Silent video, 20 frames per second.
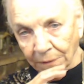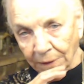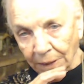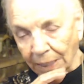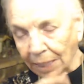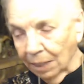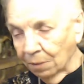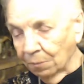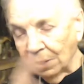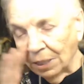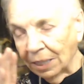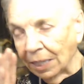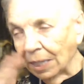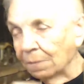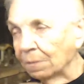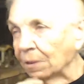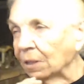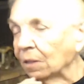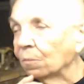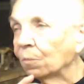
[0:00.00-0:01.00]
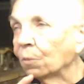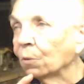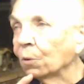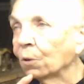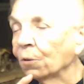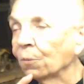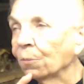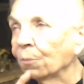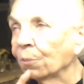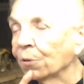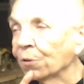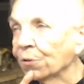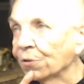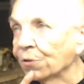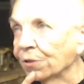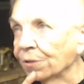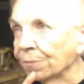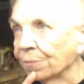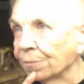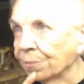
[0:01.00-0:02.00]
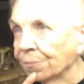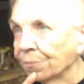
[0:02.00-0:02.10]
and became an important person